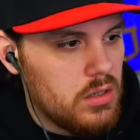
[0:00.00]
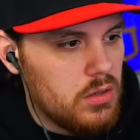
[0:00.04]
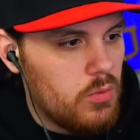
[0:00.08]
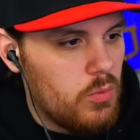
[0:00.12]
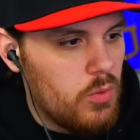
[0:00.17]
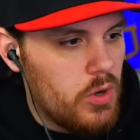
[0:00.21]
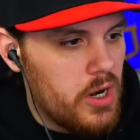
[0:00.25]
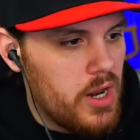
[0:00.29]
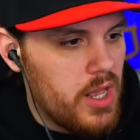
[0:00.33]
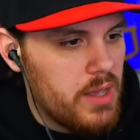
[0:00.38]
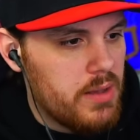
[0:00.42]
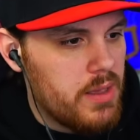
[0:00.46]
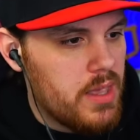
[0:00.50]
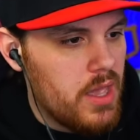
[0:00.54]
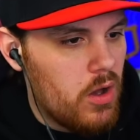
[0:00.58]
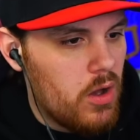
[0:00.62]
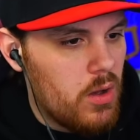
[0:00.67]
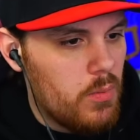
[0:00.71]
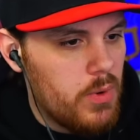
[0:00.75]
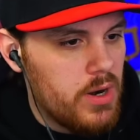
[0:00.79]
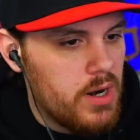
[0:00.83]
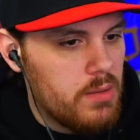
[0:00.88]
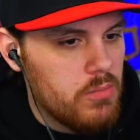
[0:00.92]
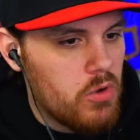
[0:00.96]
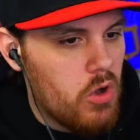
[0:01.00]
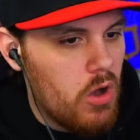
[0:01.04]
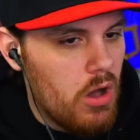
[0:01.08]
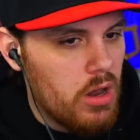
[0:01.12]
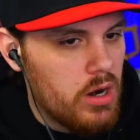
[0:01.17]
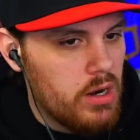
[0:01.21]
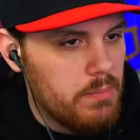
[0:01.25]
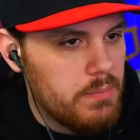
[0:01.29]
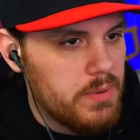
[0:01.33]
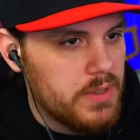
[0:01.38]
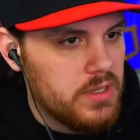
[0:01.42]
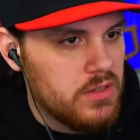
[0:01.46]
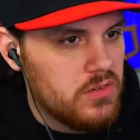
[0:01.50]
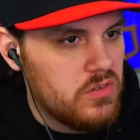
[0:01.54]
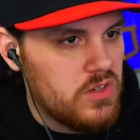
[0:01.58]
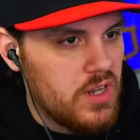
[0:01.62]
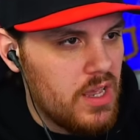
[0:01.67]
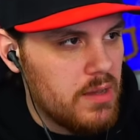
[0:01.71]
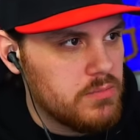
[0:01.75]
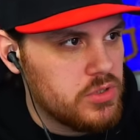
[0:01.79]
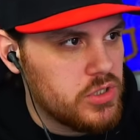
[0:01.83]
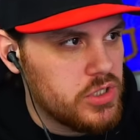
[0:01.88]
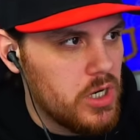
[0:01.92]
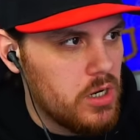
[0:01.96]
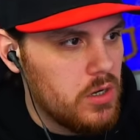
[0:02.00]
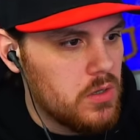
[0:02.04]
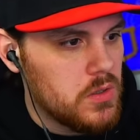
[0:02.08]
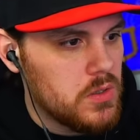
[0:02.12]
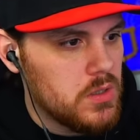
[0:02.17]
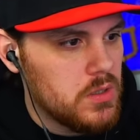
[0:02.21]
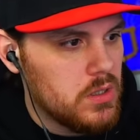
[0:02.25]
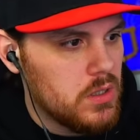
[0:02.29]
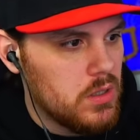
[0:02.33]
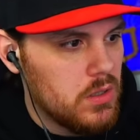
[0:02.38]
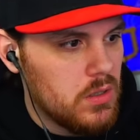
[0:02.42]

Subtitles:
When I'm caught up on this damn show.